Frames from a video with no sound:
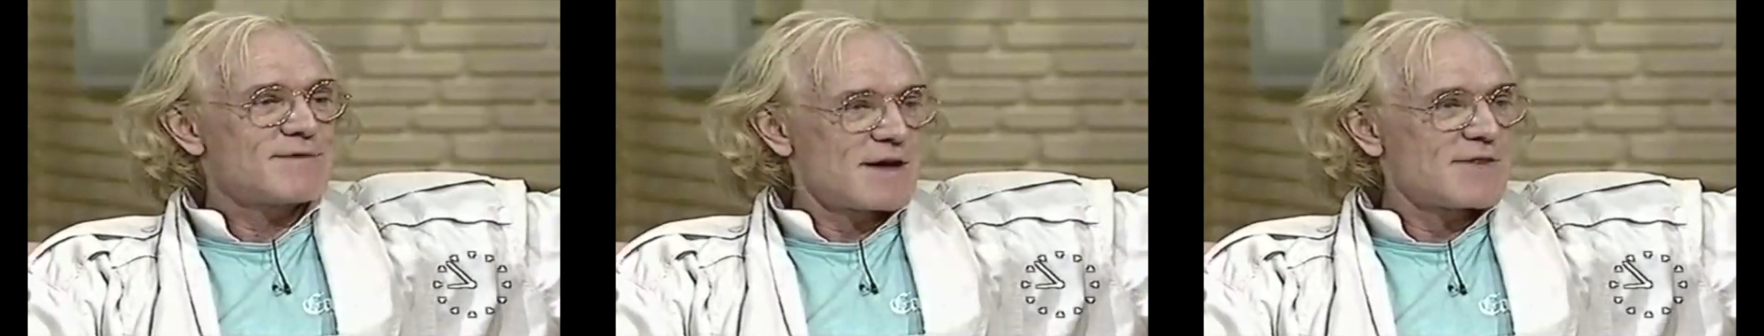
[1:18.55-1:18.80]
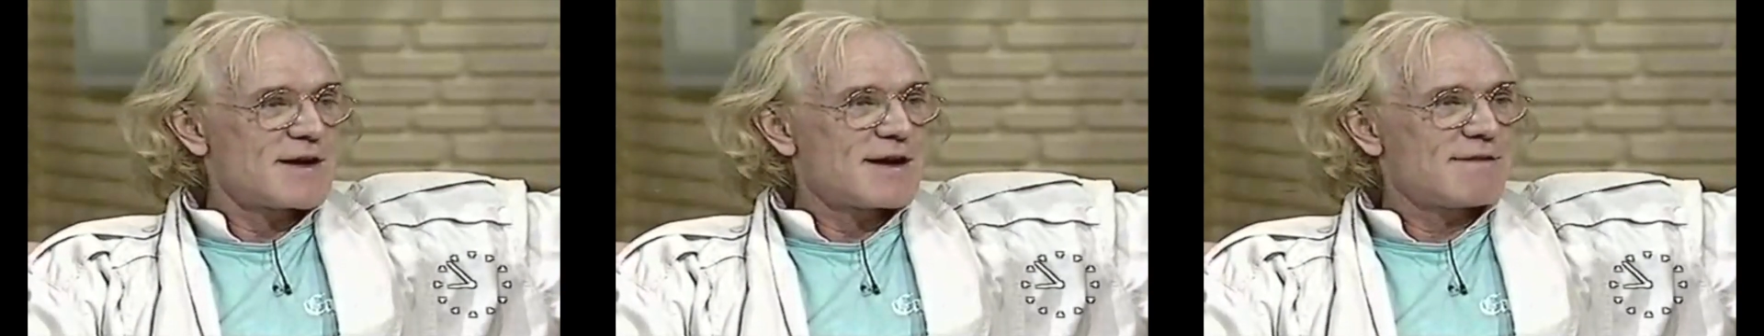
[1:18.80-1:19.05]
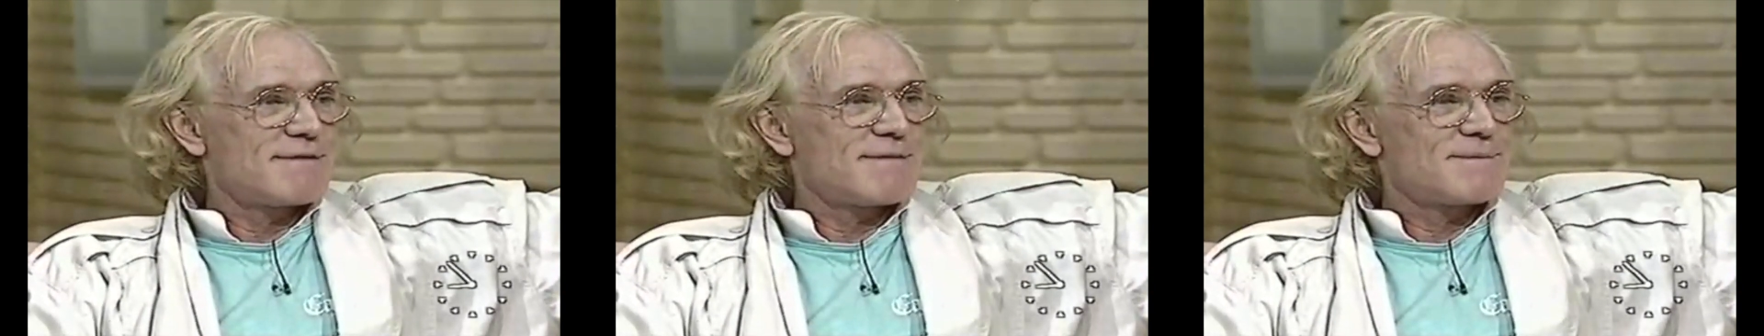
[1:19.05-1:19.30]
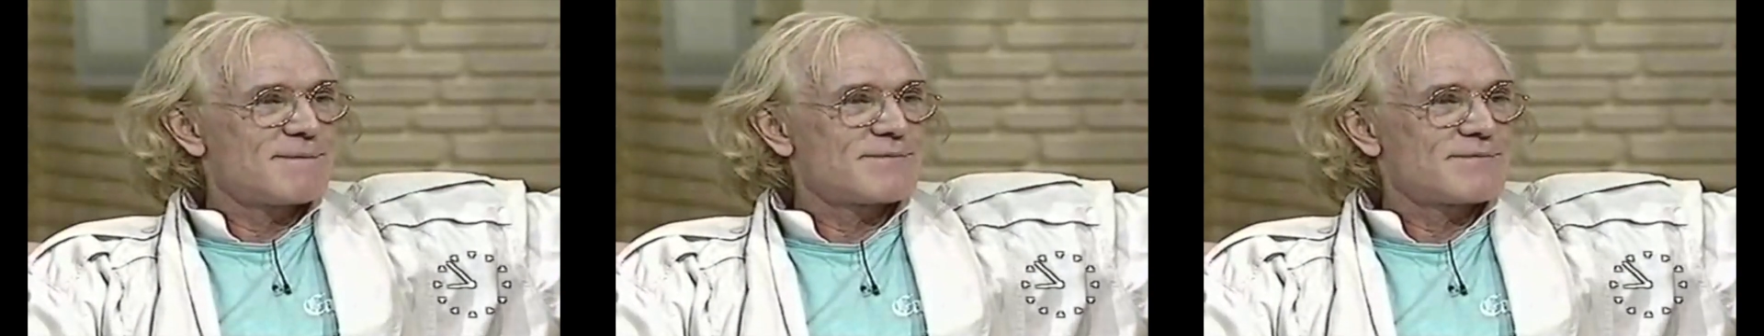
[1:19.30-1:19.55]
yeah, they have. The
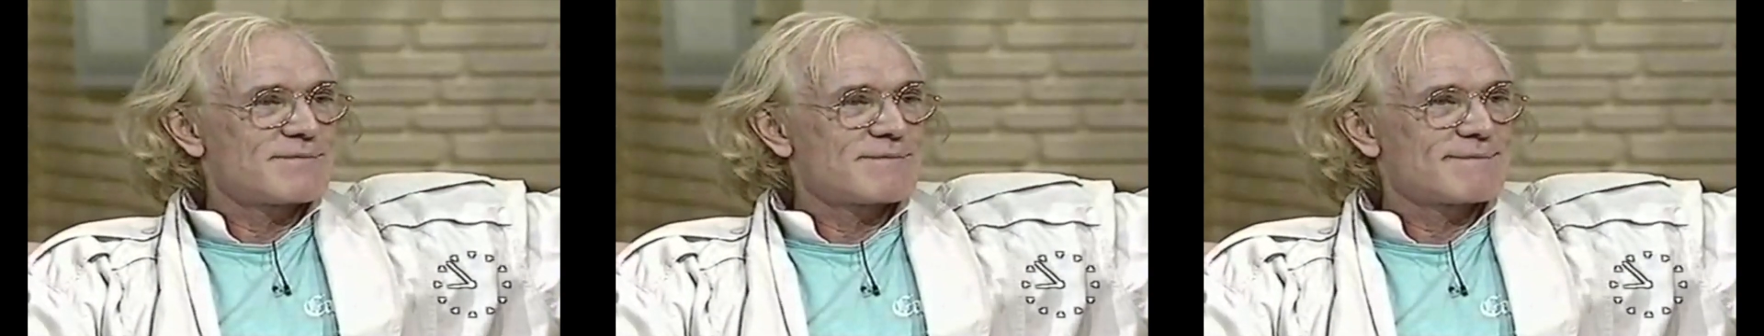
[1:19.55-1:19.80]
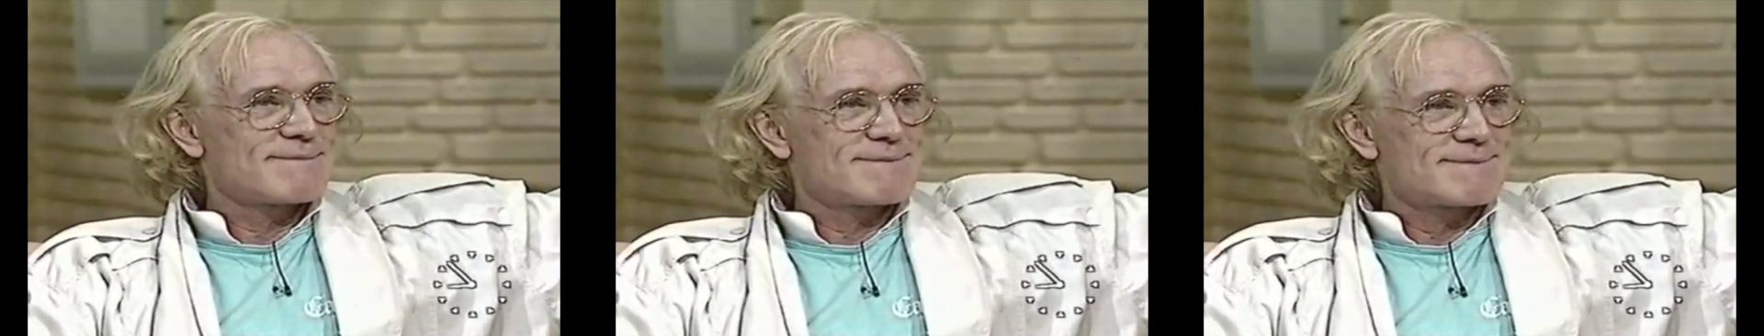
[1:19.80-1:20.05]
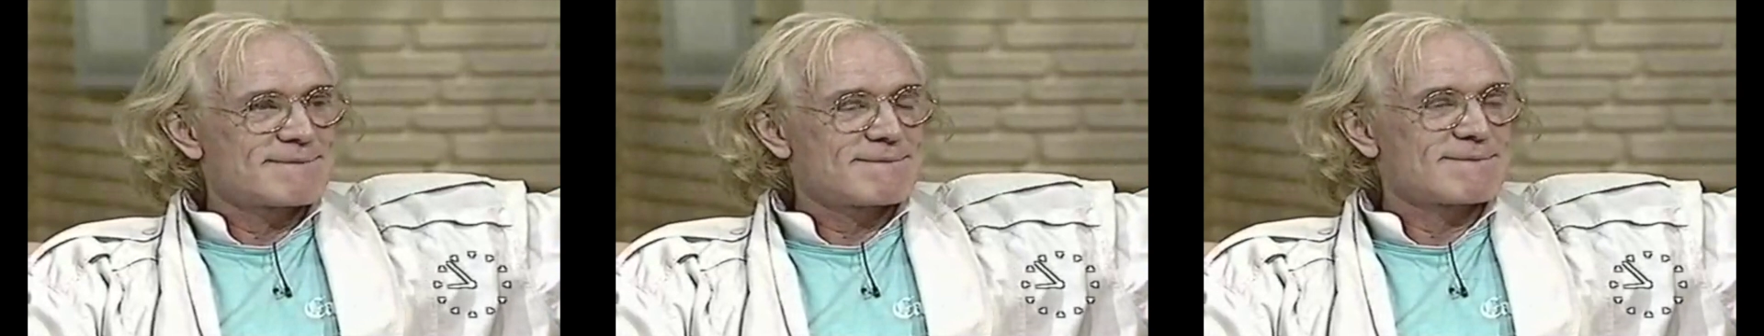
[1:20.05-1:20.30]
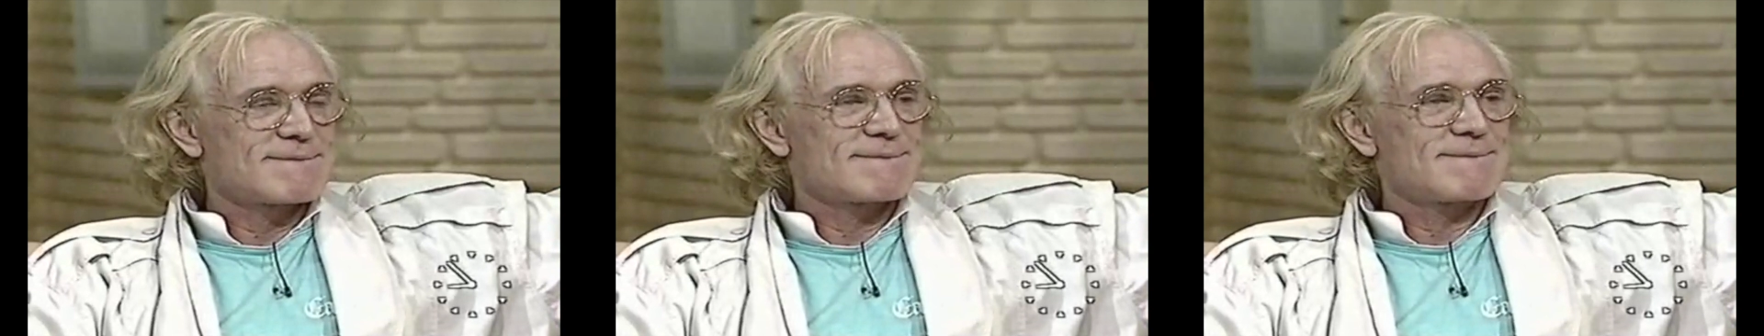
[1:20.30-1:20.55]
most amazing
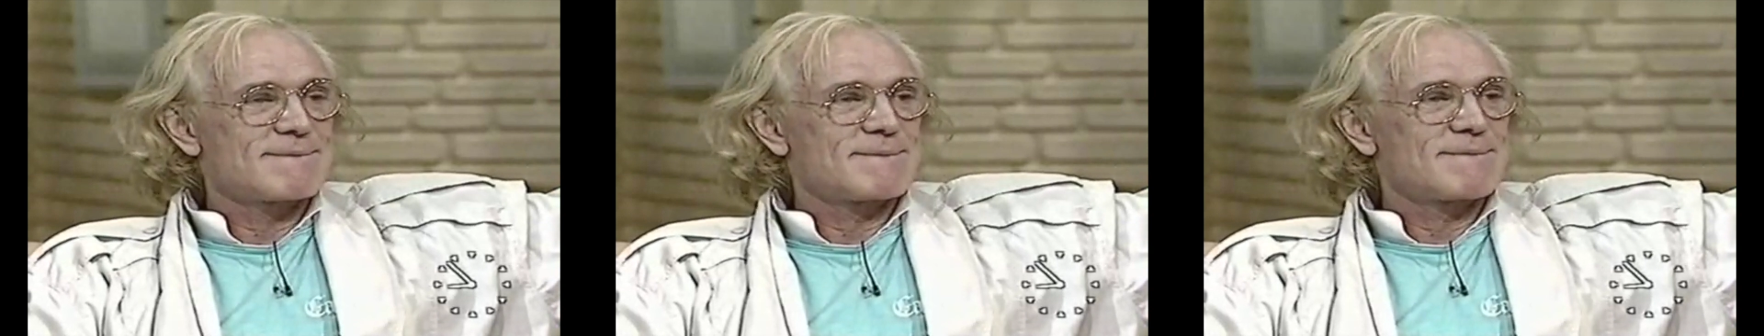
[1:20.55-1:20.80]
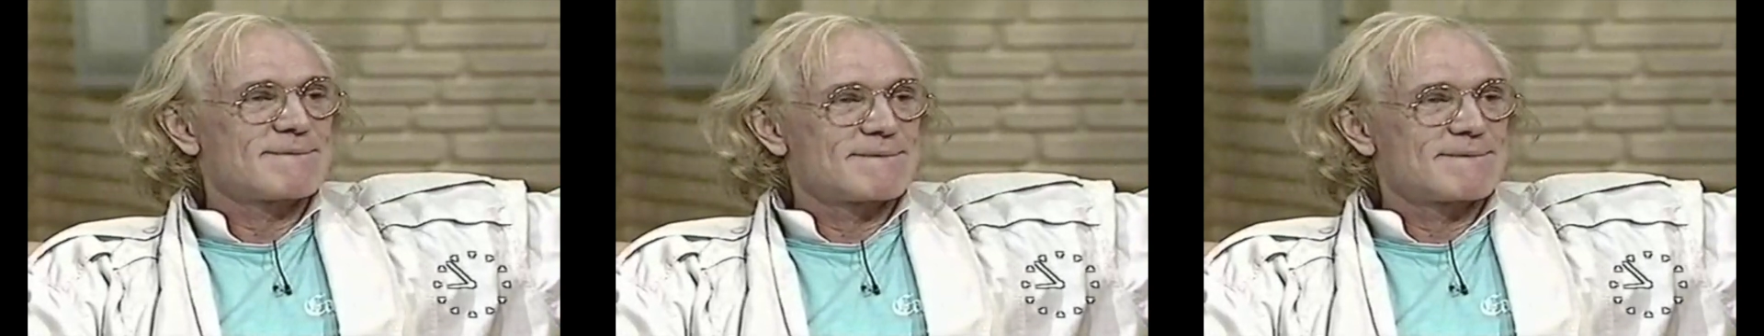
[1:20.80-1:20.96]
blue eyes.